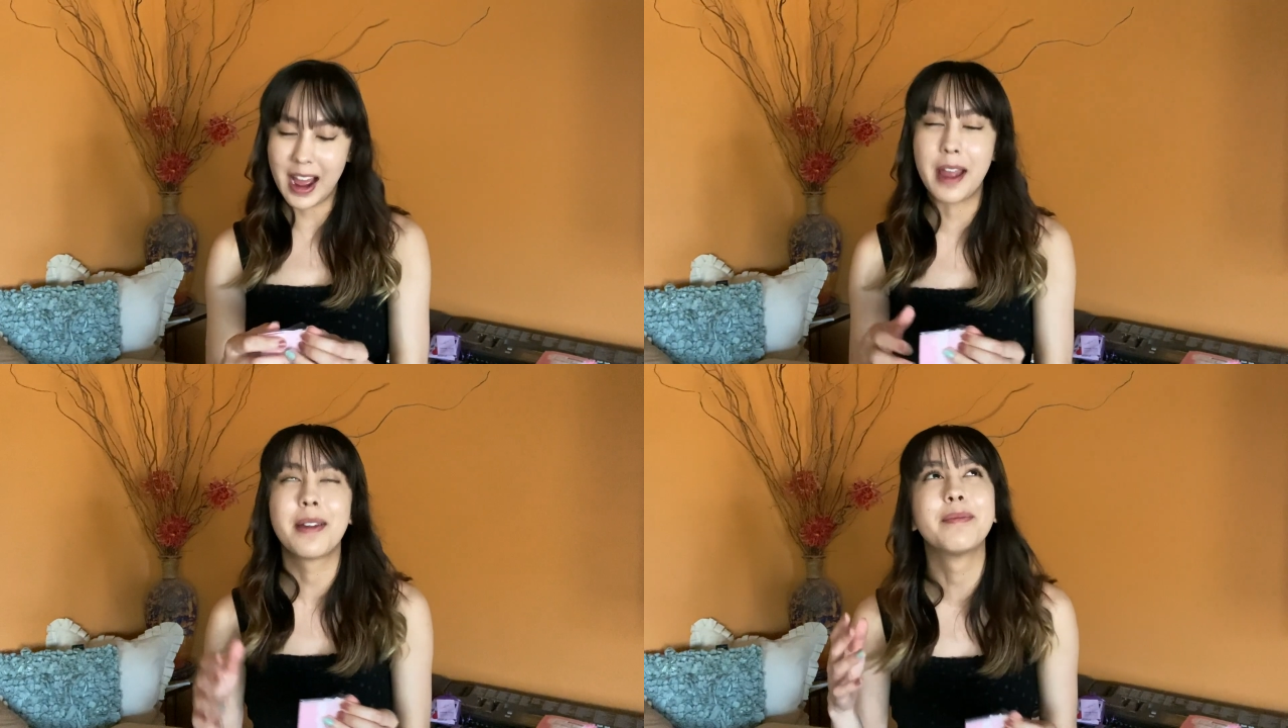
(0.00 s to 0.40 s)

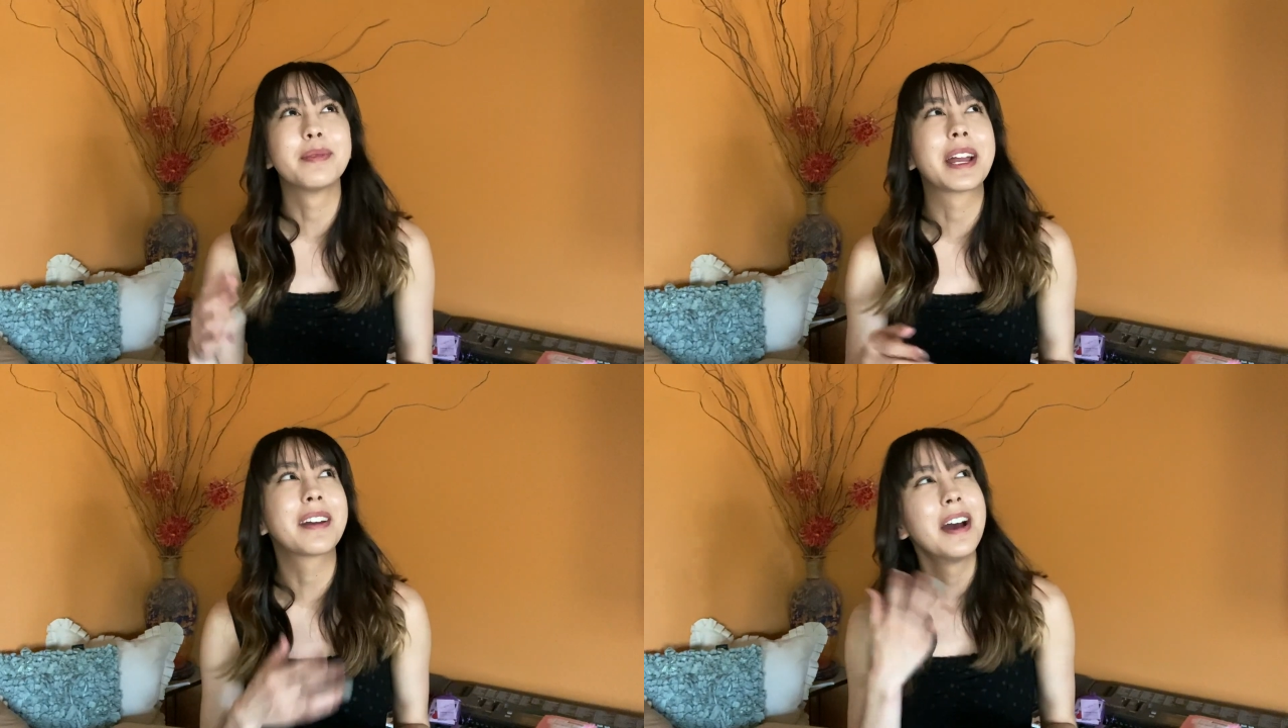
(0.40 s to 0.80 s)

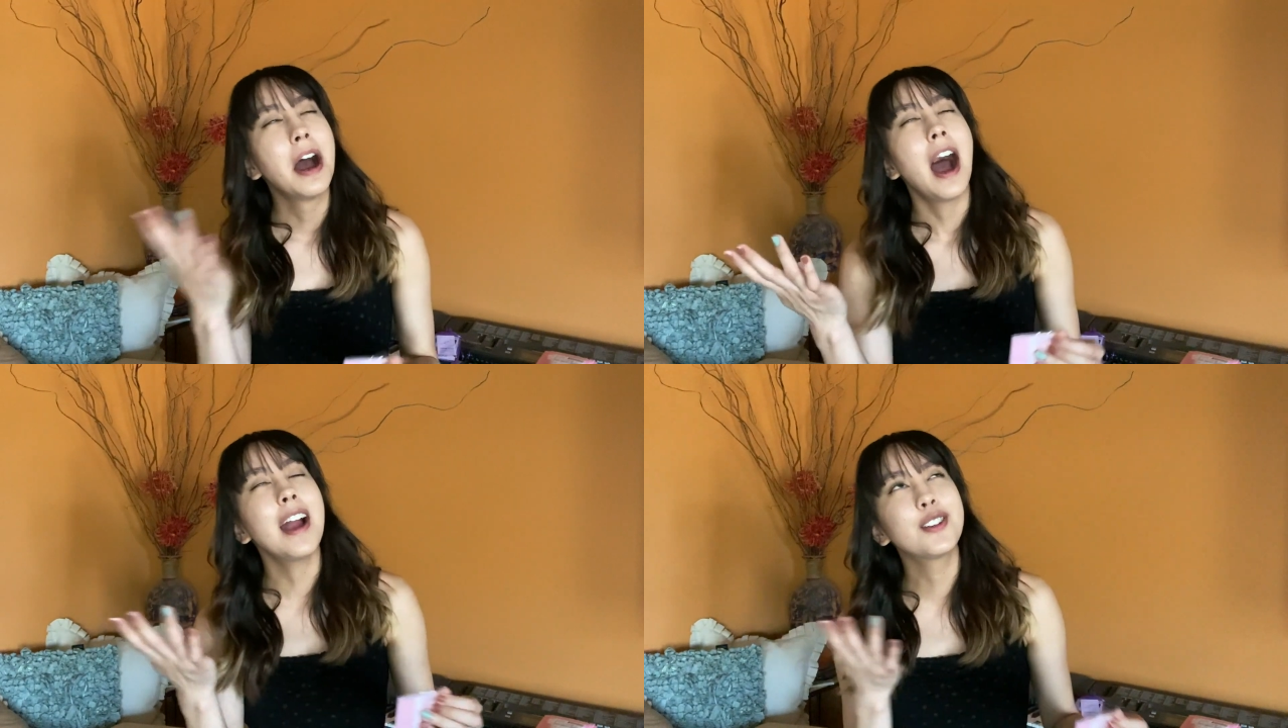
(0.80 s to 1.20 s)

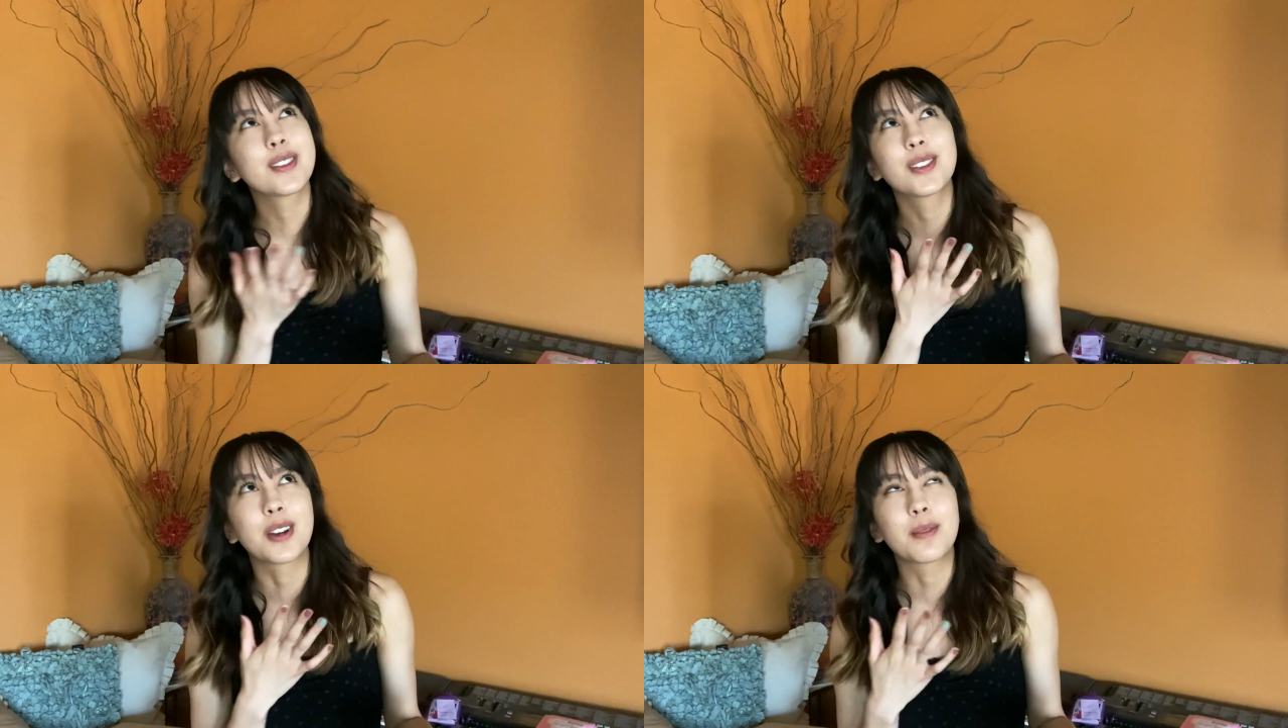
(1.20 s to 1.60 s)
I
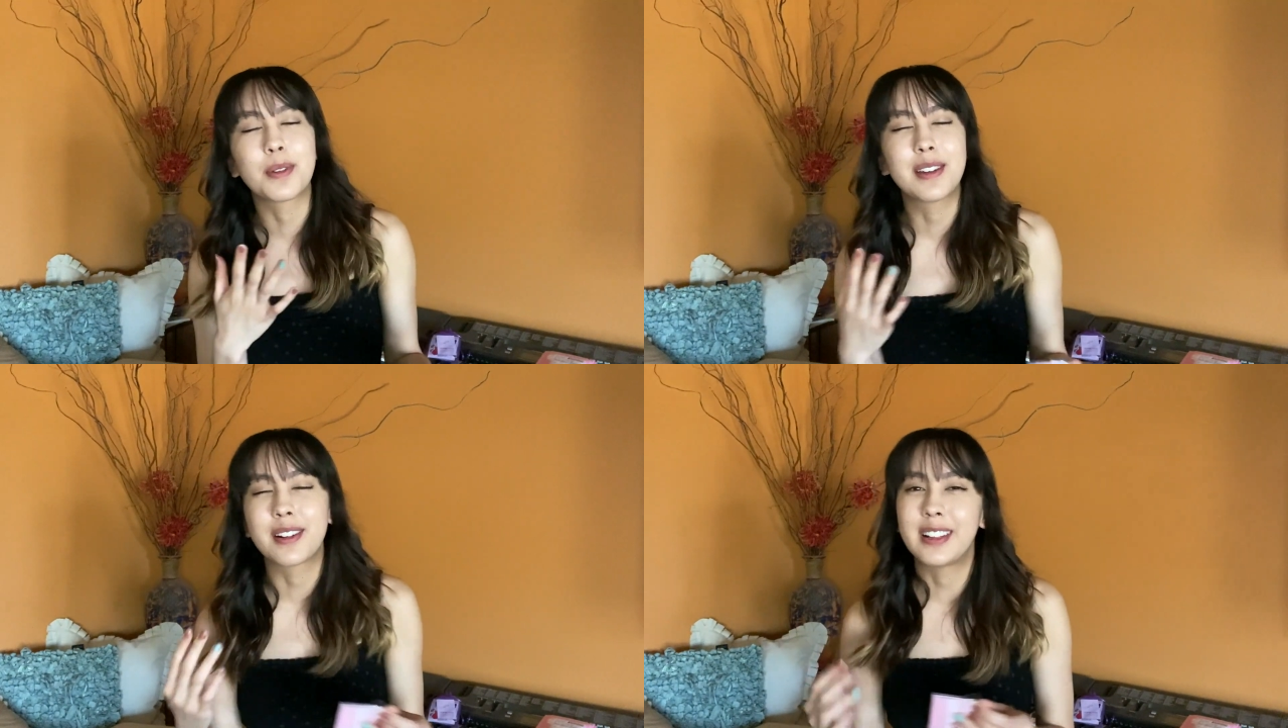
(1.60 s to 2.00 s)
just started
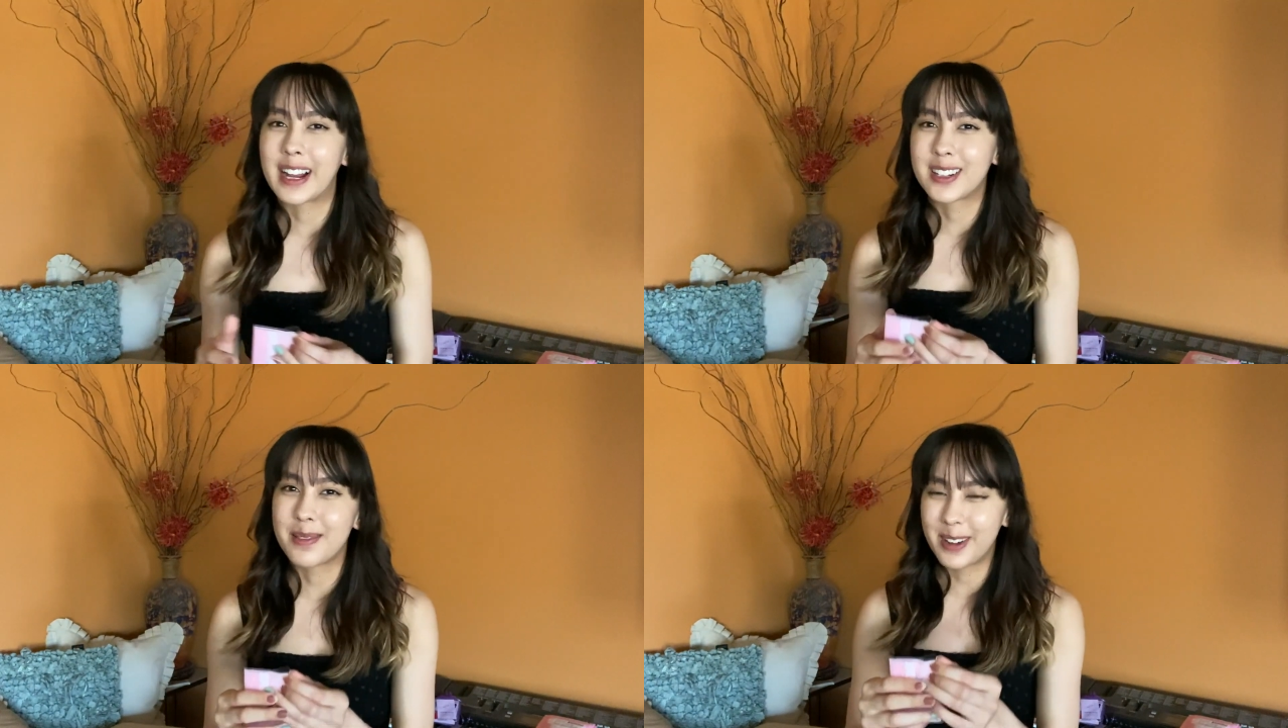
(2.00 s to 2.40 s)
pin
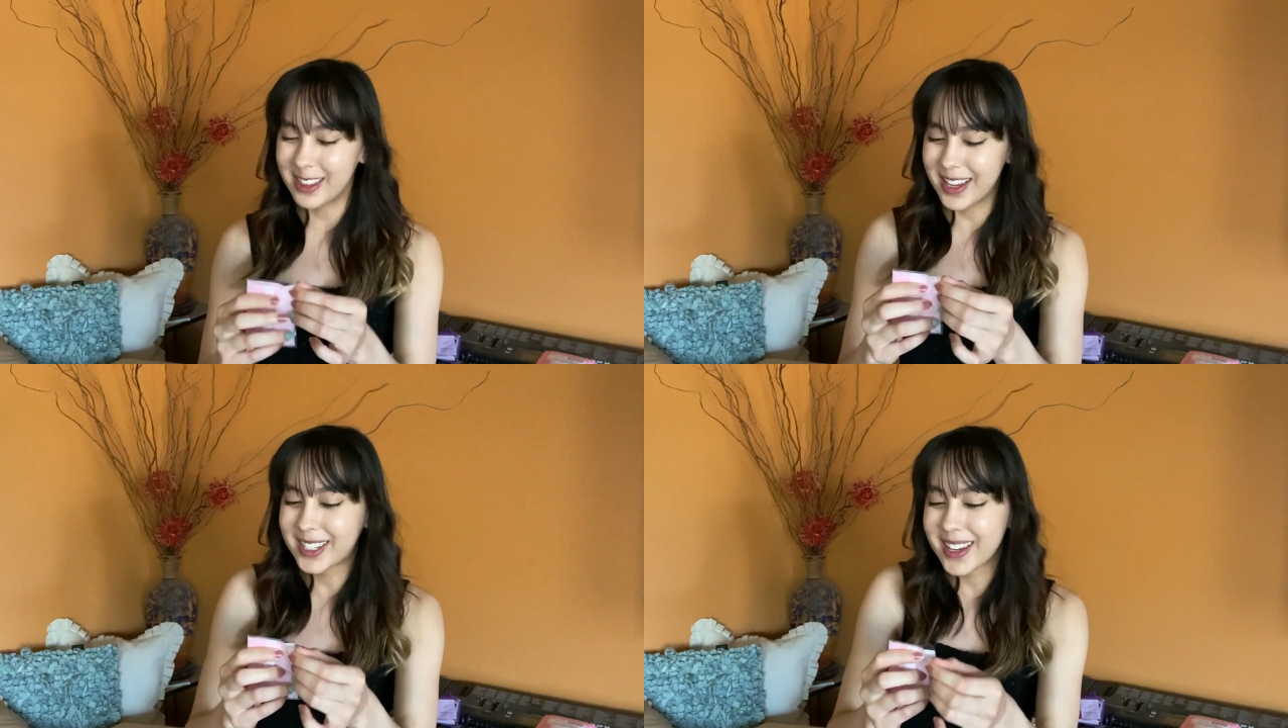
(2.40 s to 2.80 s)
collecting, but
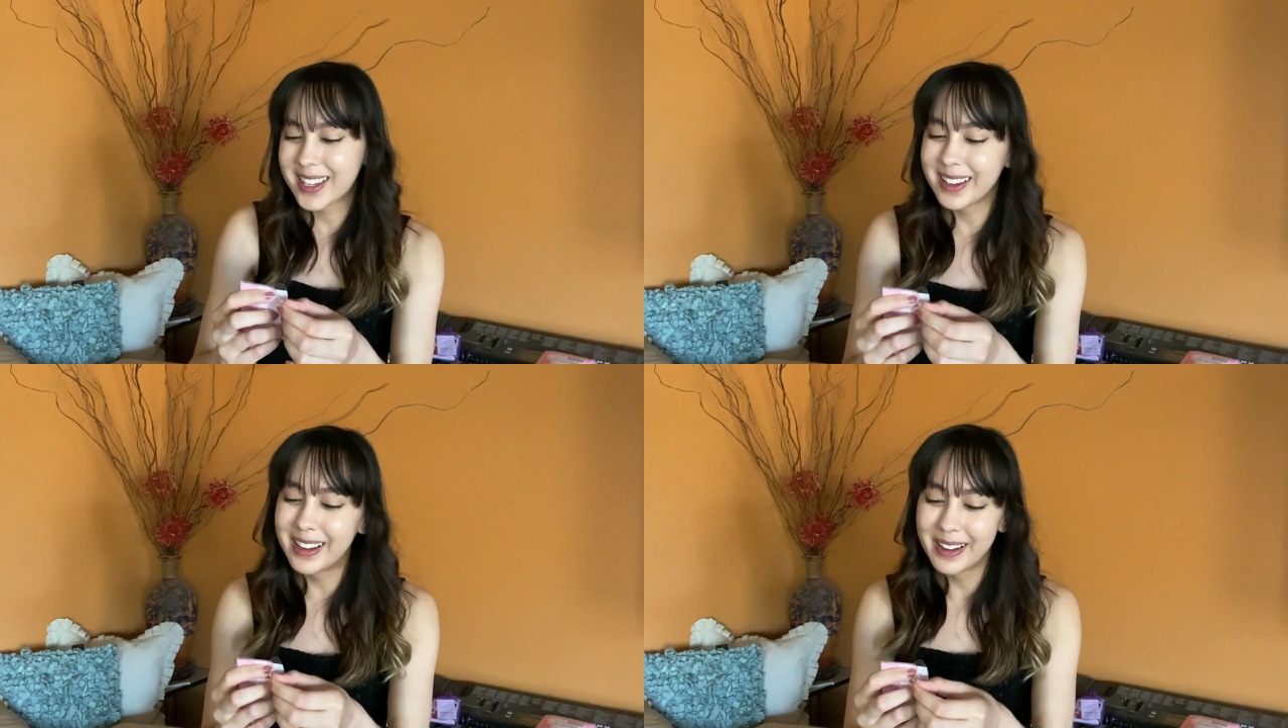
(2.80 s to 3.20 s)
this
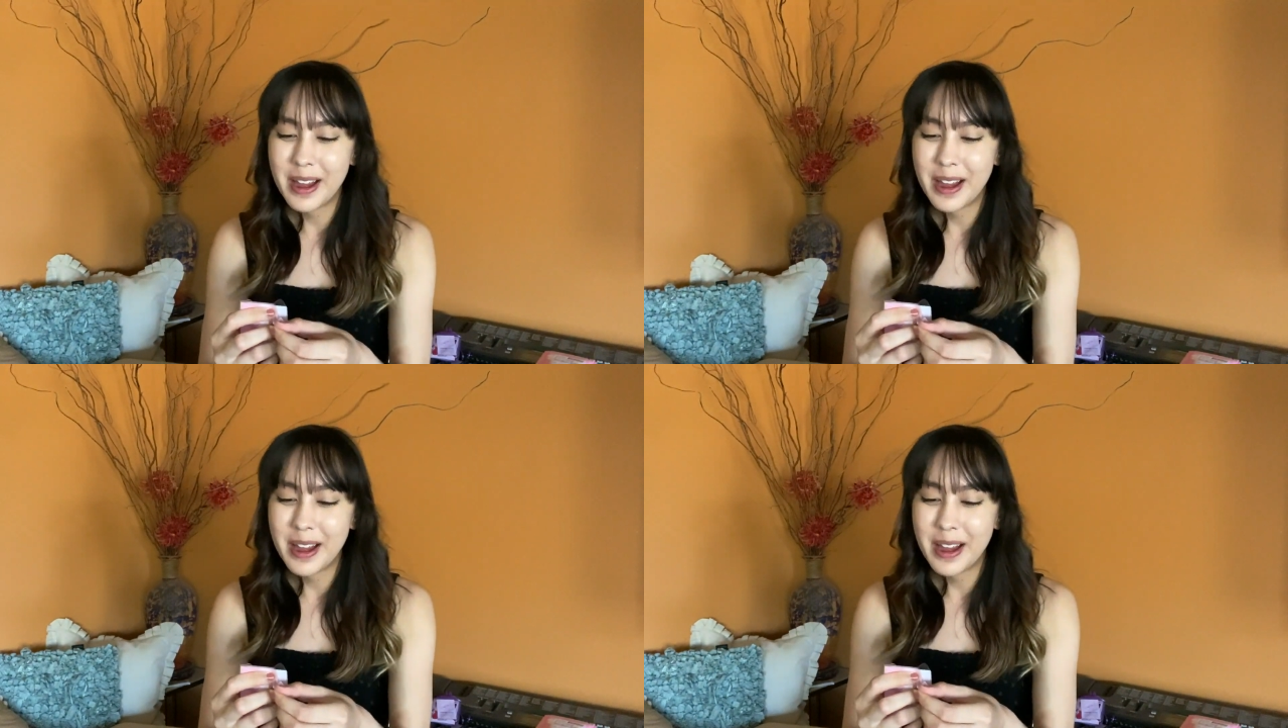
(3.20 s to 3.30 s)
is